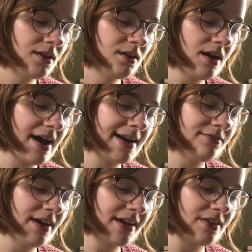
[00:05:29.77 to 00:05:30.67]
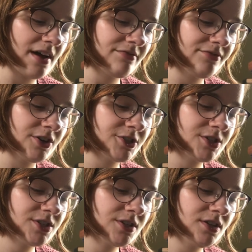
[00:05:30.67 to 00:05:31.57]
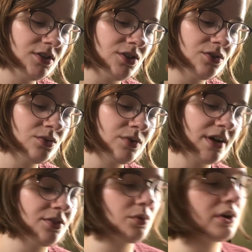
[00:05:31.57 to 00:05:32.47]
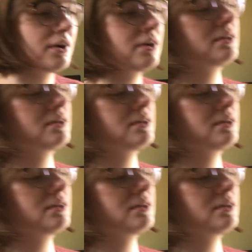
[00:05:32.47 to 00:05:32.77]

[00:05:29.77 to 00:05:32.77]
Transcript: kind of like that first U in the word,